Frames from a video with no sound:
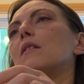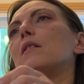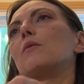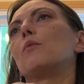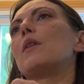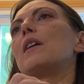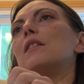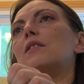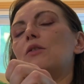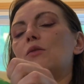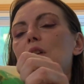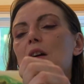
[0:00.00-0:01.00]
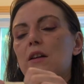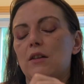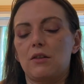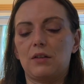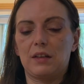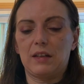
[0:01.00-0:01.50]
way too
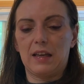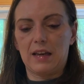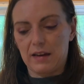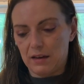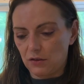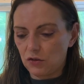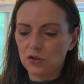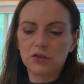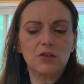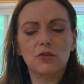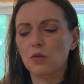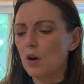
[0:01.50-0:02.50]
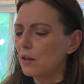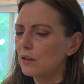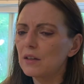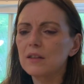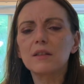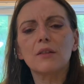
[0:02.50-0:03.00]
tired at the end, just
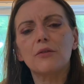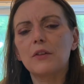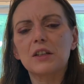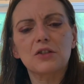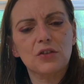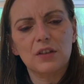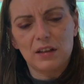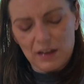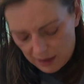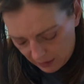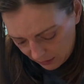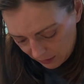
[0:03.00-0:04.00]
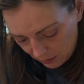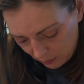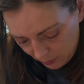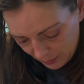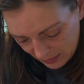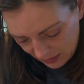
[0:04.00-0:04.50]
struggling to finish the last little
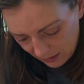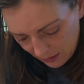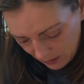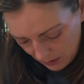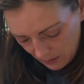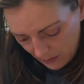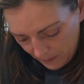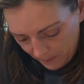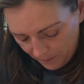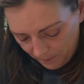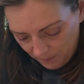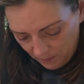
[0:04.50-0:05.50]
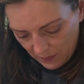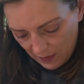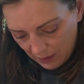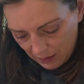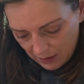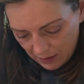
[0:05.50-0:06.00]
bit. And